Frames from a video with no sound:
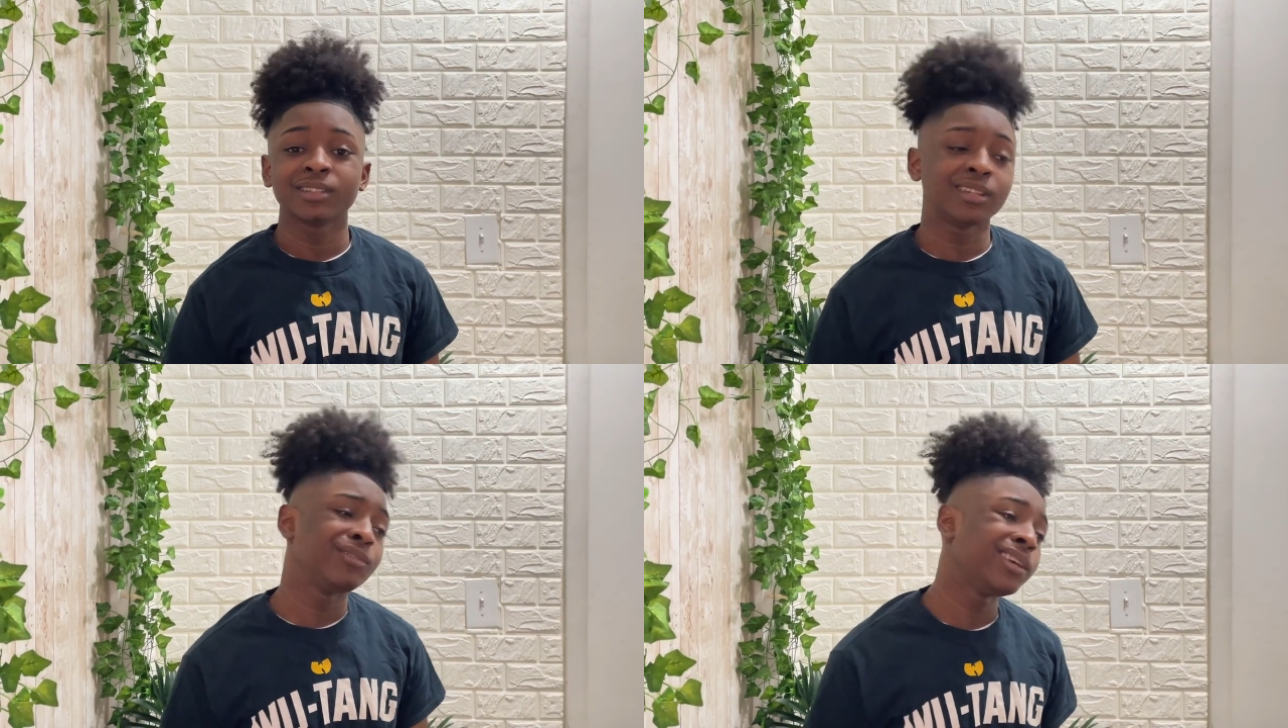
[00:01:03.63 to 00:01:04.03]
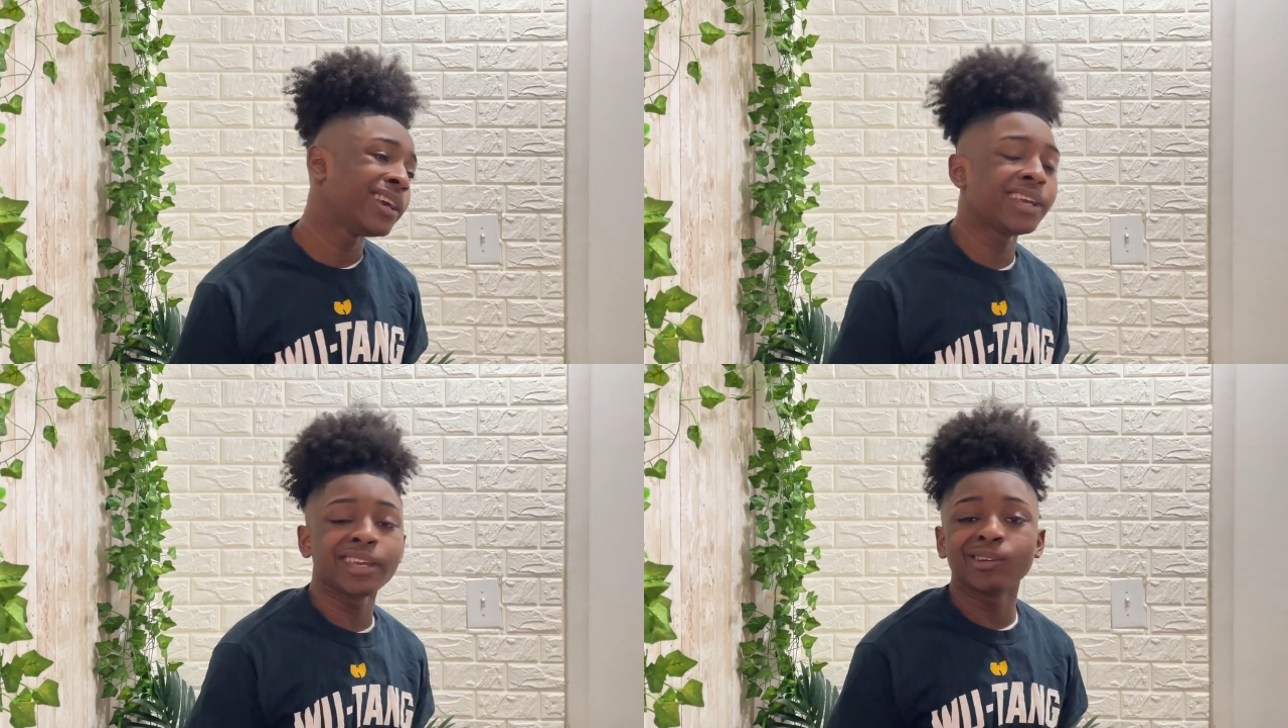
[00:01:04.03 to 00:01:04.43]
Even your
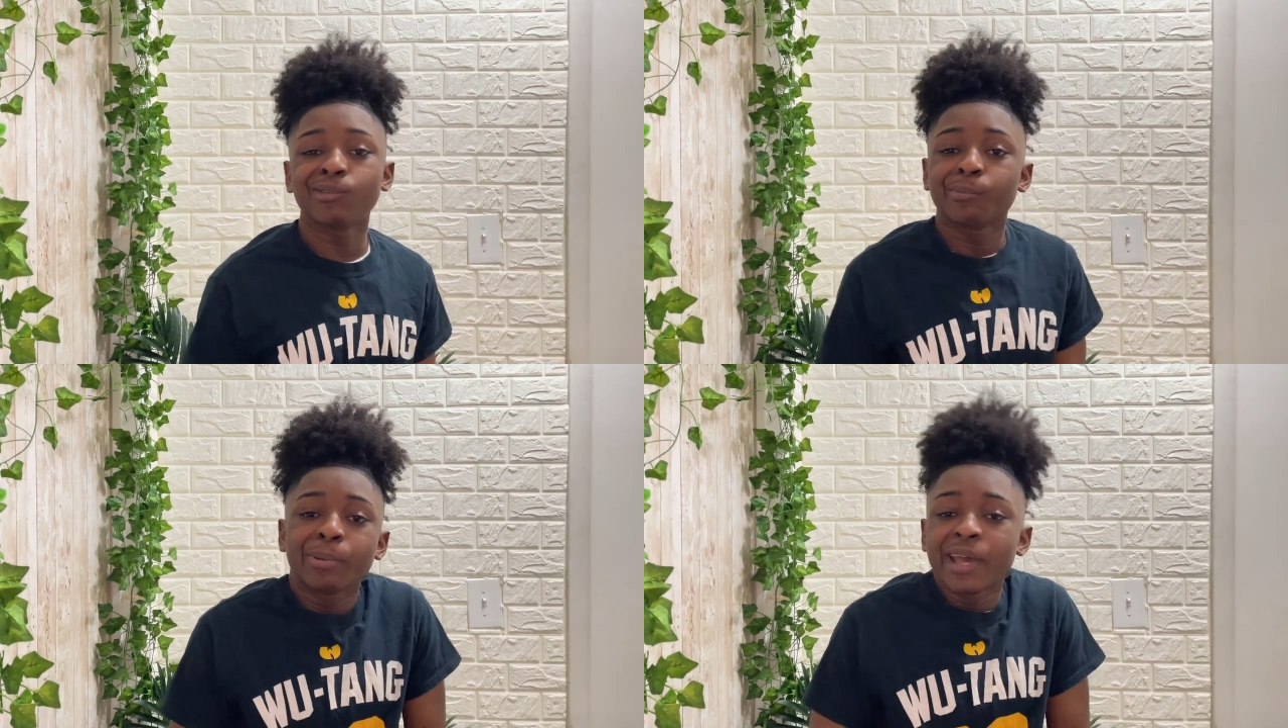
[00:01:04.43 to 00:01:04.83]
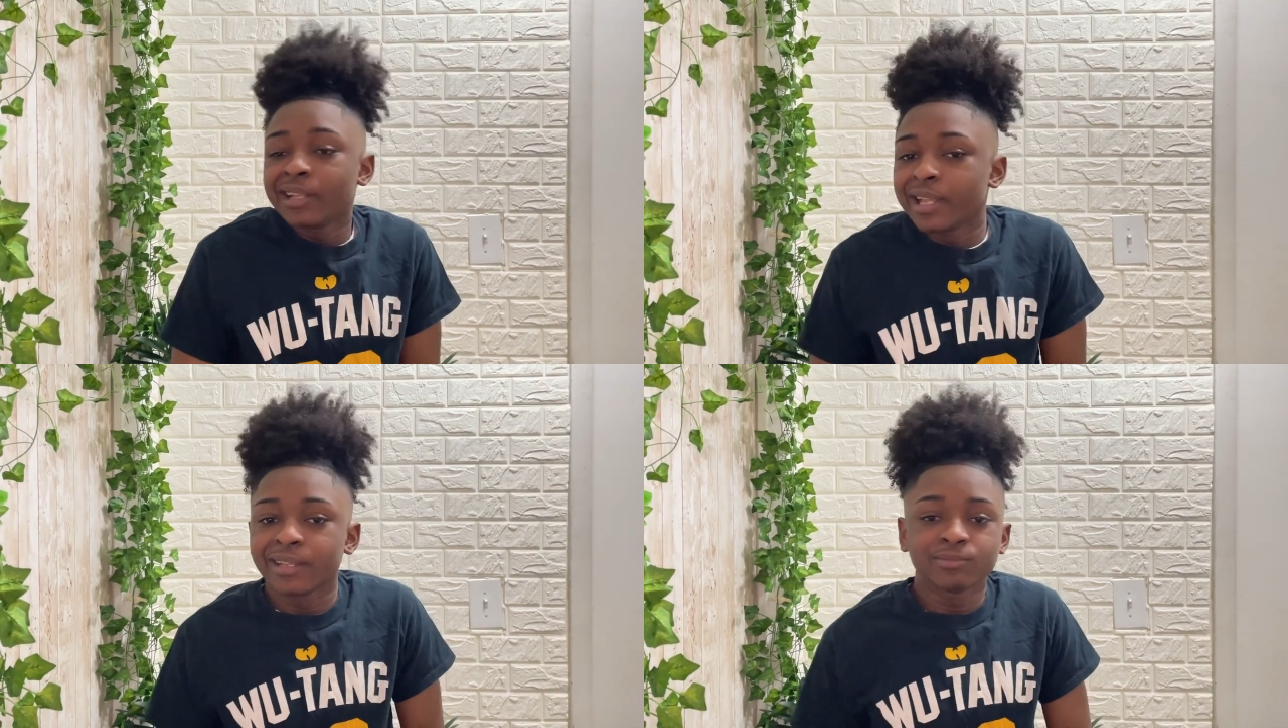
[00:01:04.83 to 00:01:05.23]
aunt or
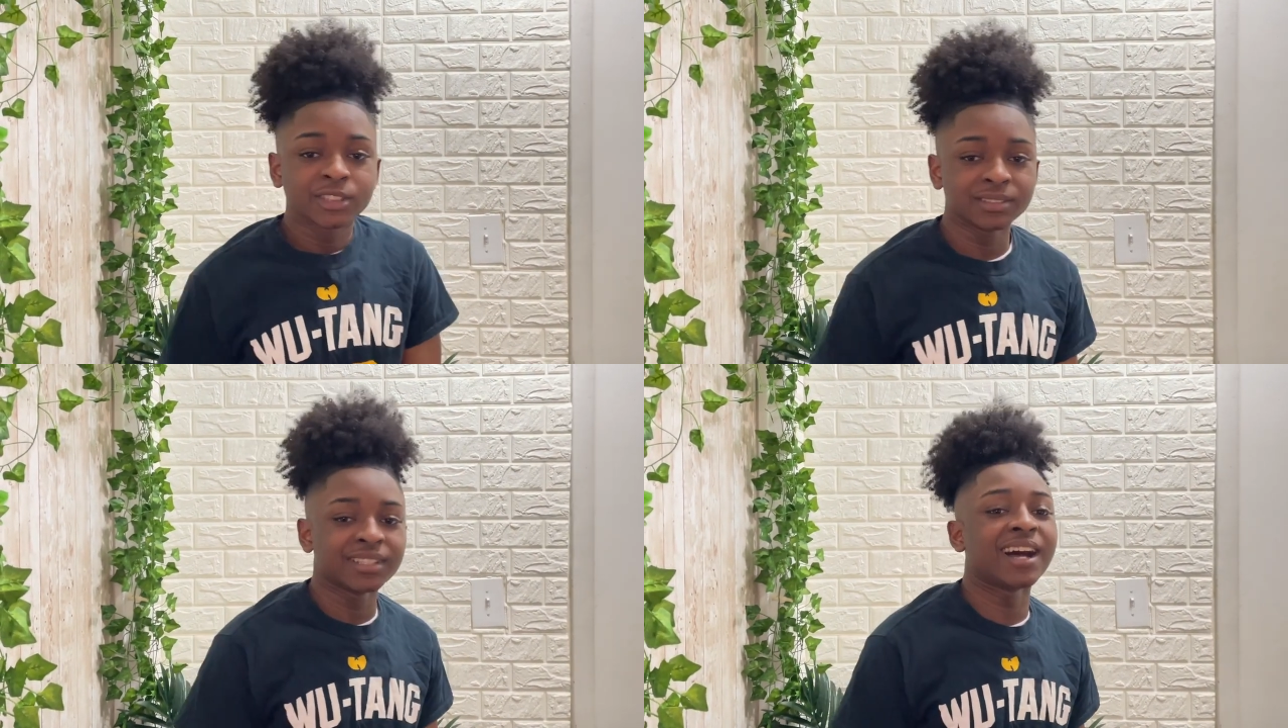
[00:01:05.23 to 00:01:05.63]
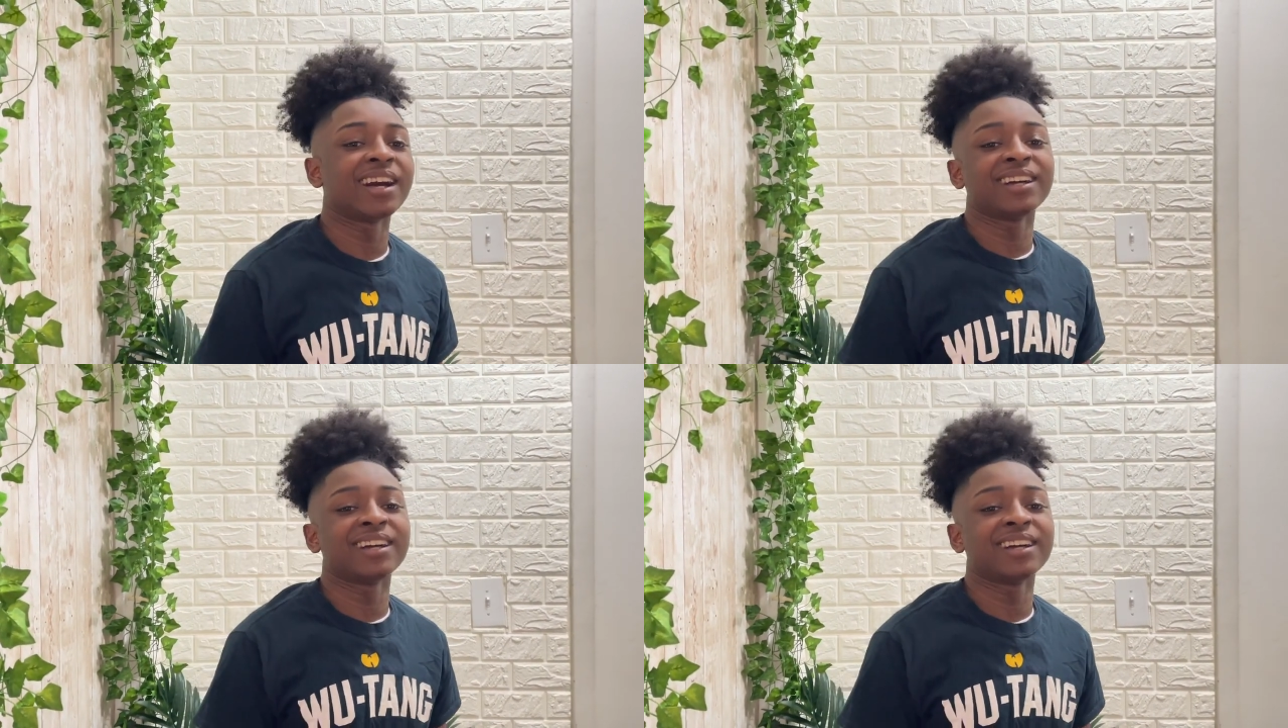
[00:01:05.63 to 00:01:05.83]
pet, like, nah.